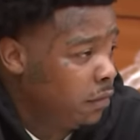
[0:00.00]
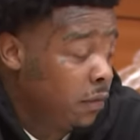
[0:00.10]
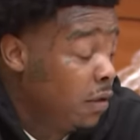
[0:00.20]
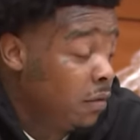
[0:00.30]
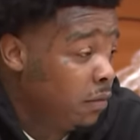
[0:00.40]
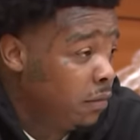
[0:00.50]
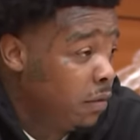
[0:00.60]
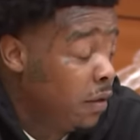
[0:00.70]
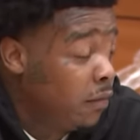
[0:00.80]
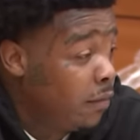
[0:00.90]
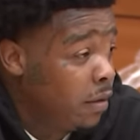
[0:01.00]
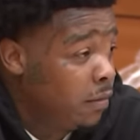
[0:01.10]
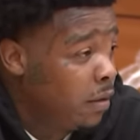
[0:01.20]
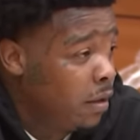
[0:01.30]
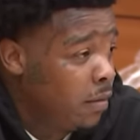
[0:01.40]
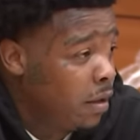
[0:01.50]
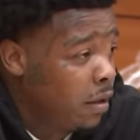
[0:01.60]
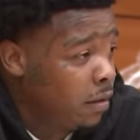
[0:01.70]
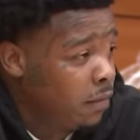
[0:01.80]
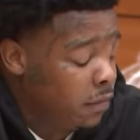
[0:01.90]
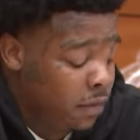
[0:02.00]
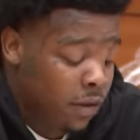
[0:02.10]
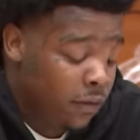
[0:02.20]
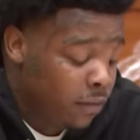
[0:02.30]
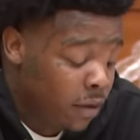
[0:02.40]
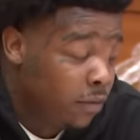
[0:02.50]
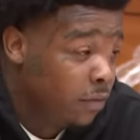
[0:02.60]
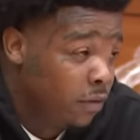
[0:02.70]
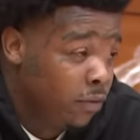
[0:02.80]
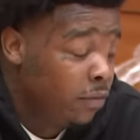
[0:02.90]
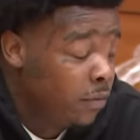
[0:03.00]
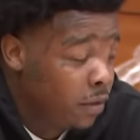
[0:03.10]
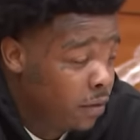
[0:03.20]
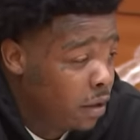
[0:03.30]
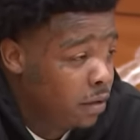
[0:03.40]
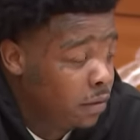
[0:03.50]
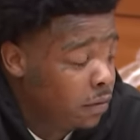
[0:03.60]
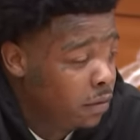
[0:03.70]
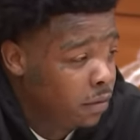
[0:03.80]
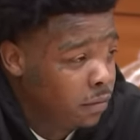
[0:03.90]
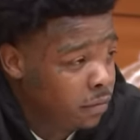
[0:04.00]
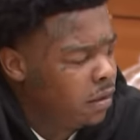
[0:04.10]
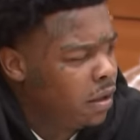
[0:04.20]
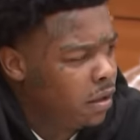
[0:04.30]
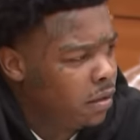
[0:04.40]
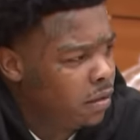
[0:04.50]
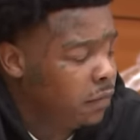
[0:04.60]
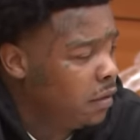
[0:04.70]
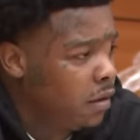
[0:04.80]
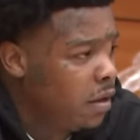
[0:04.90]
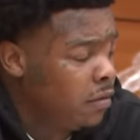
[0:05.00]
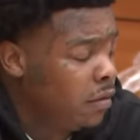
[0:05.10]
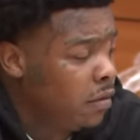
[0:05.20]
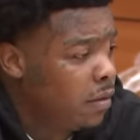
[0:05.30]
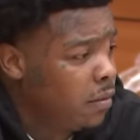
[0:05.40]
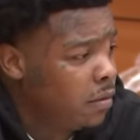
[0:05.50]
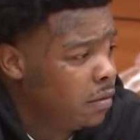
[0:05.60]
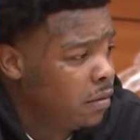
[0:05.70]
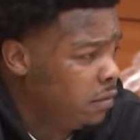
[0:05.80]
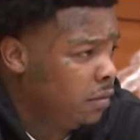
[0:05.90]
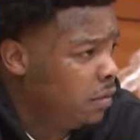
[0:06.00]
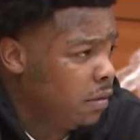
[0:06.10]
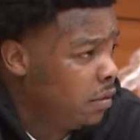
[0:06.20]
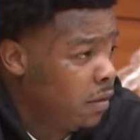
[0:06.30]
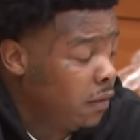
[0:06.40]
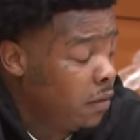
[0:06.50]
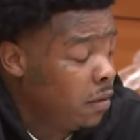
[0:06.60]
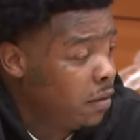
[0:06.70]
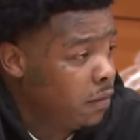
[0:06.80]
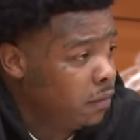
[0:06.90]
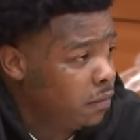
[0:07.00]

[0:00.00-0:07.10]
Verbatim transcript: No. Never met him a day in my life. Never met him until you put me in Rush Creek with him. Yeah. No, I don't know that person. Never heard of him.